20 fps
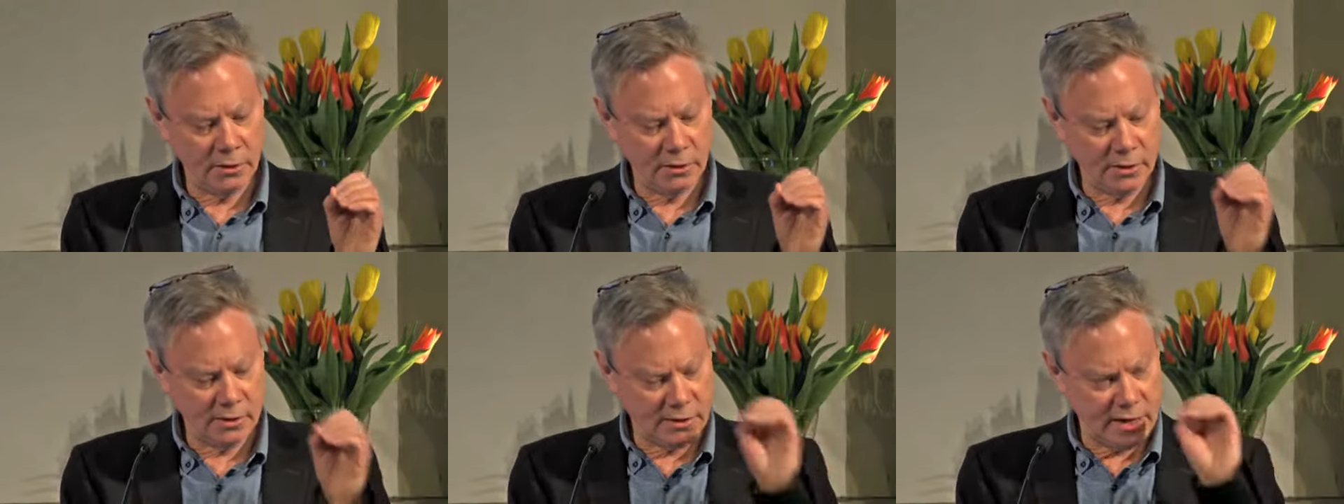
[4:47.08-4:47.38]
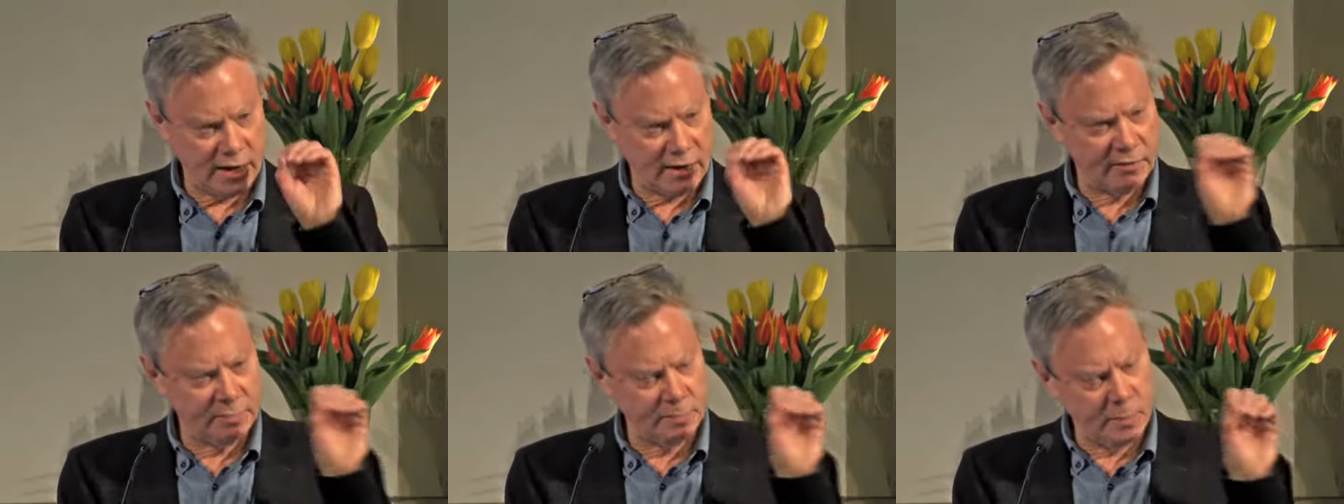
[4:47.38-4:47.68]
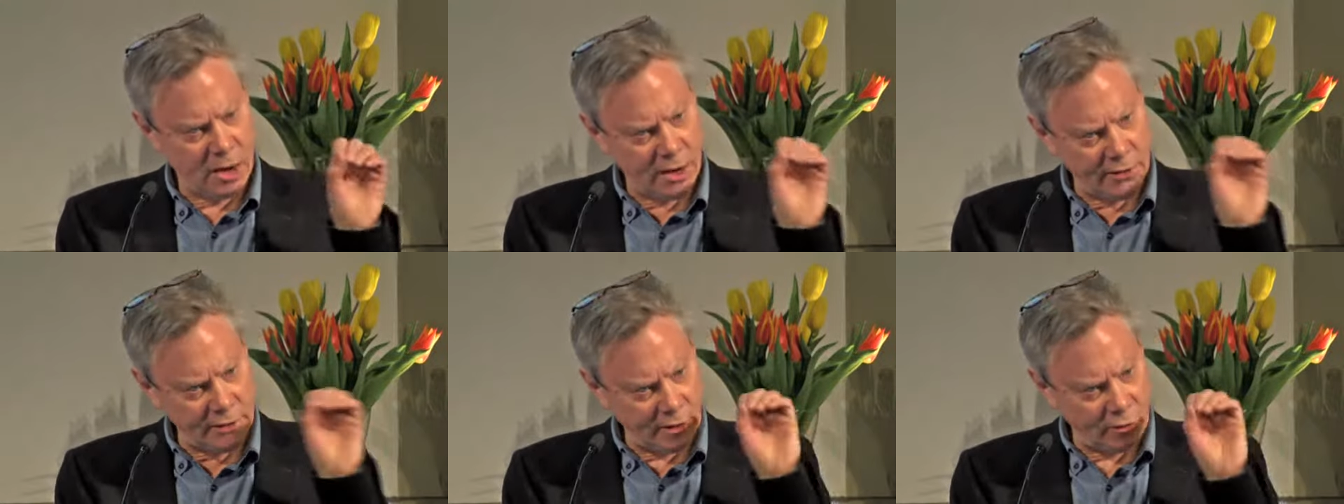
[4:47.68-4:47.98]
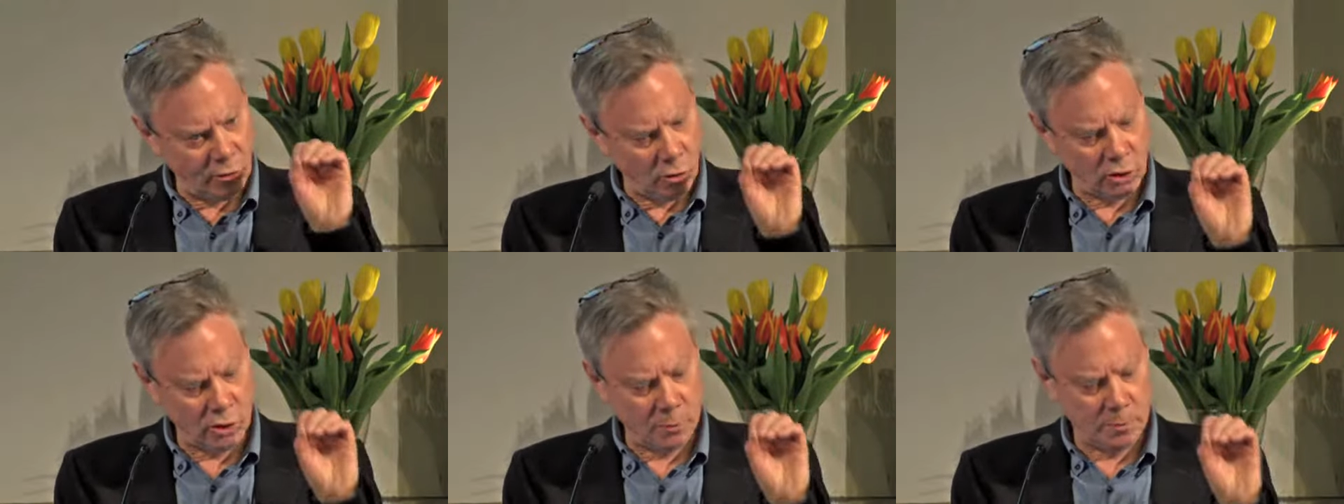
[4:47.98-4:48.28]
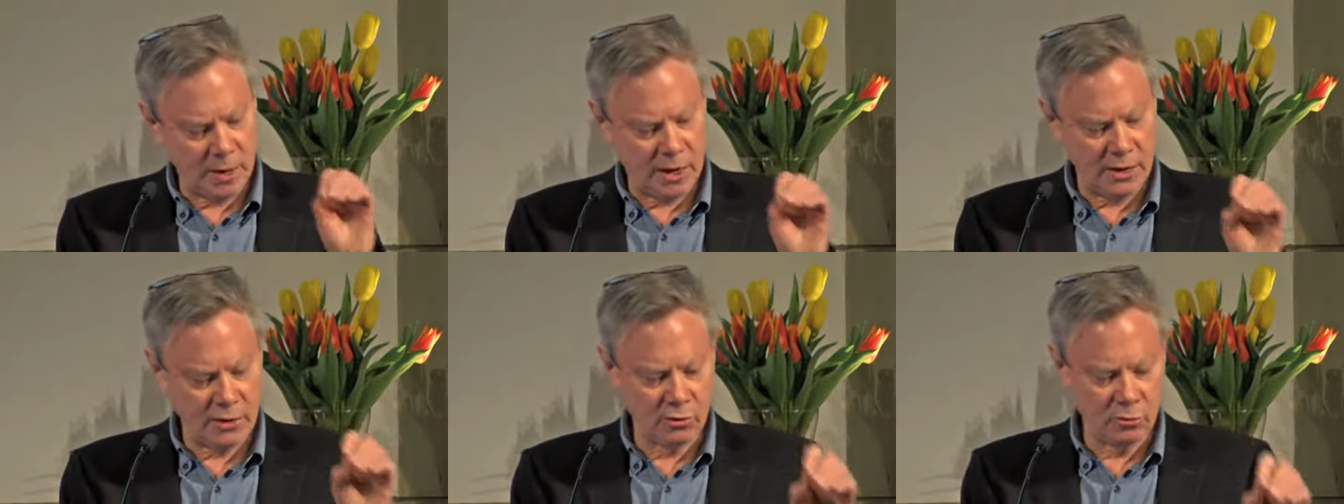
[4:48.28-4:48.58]
instead of by their
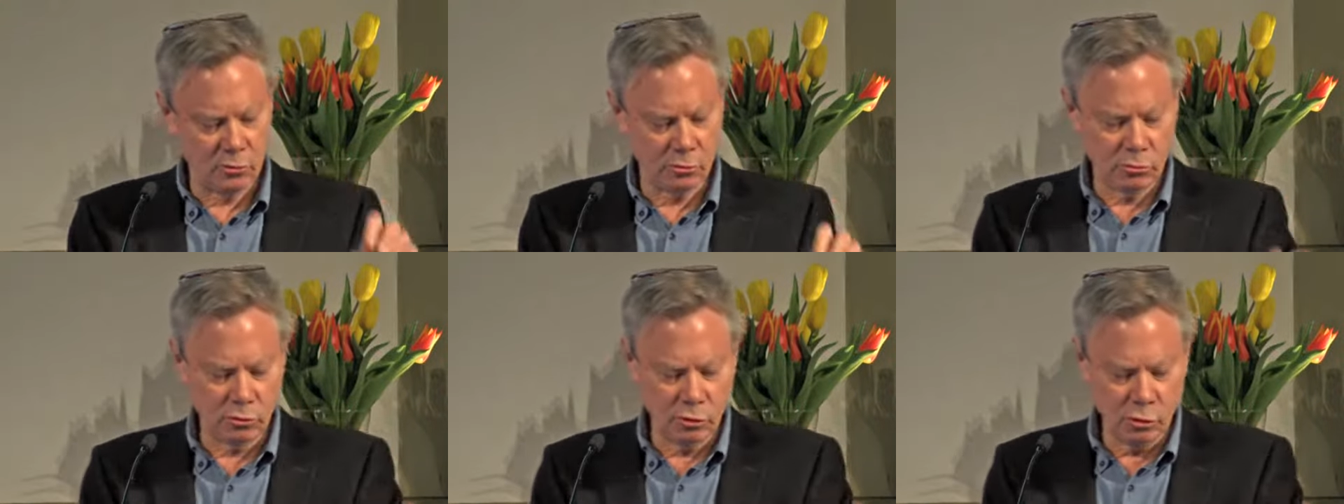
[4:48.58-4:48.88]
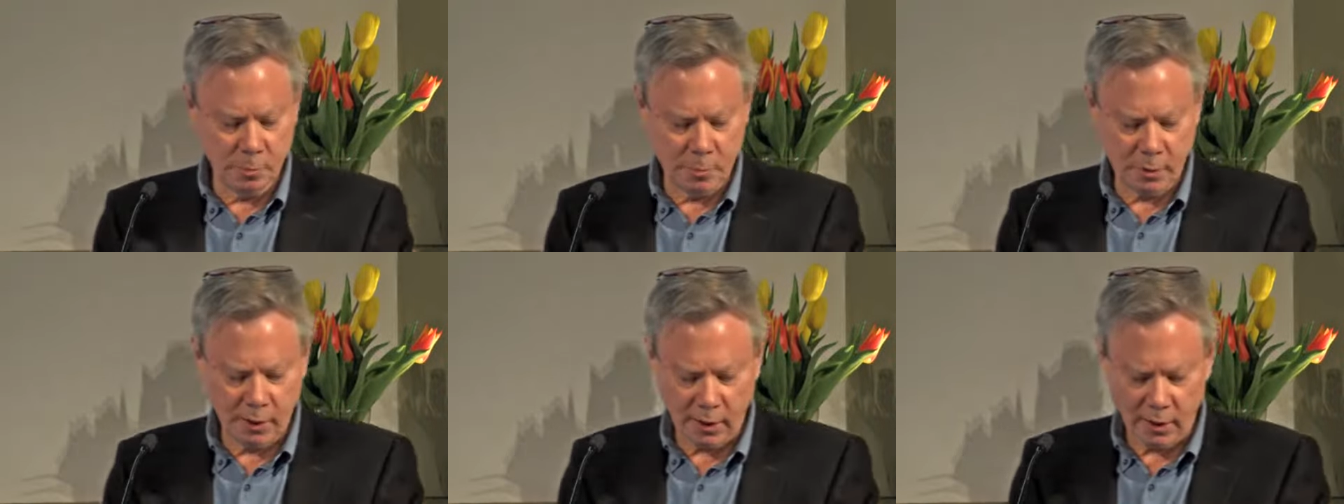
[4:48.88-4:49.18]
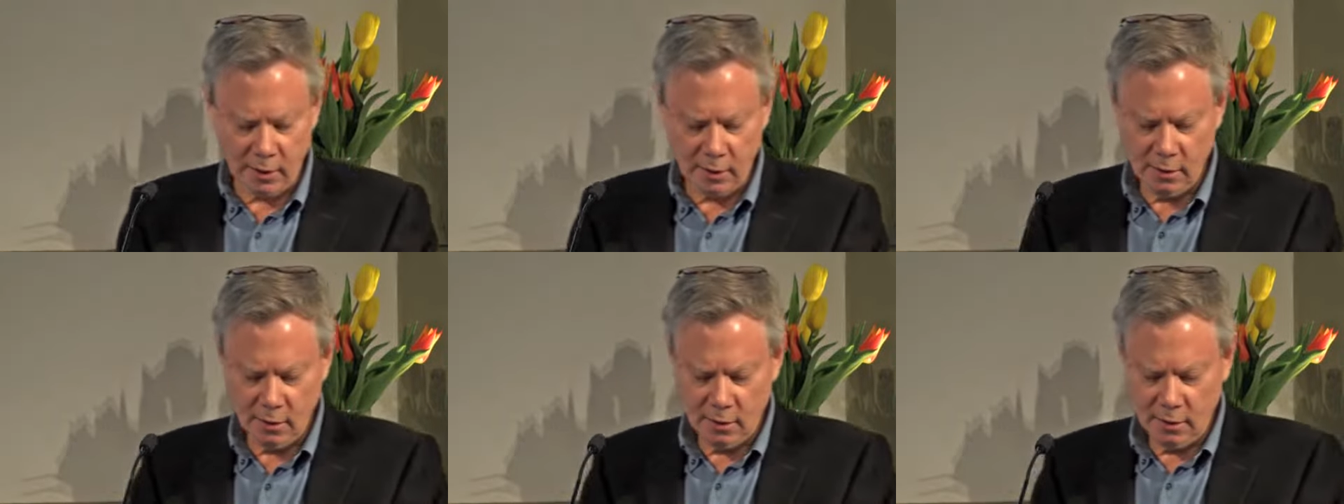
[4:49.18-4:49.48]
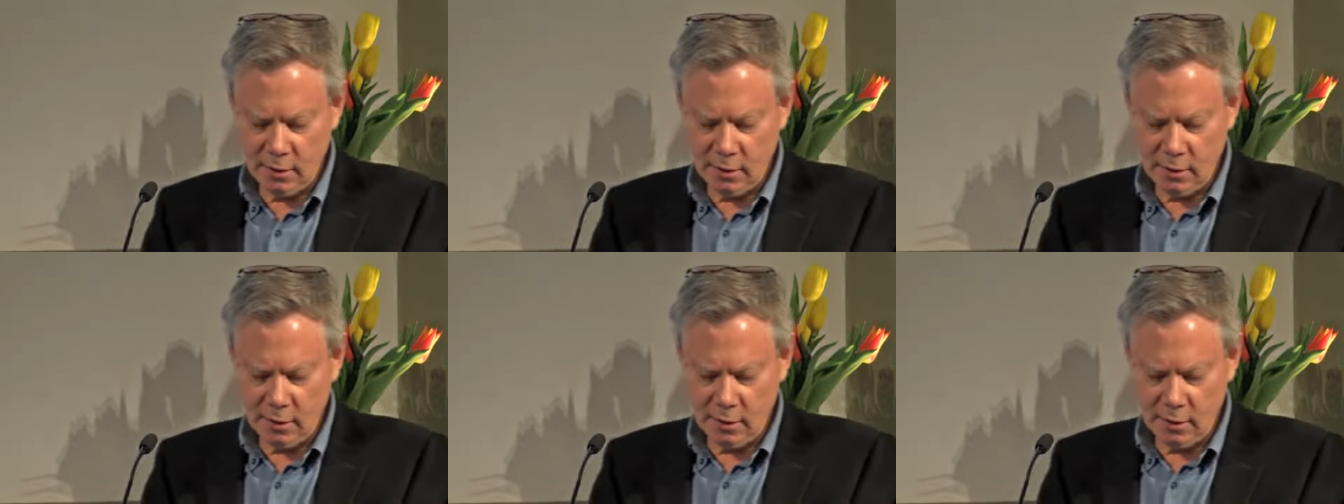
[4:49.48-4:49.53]
occupational grouping,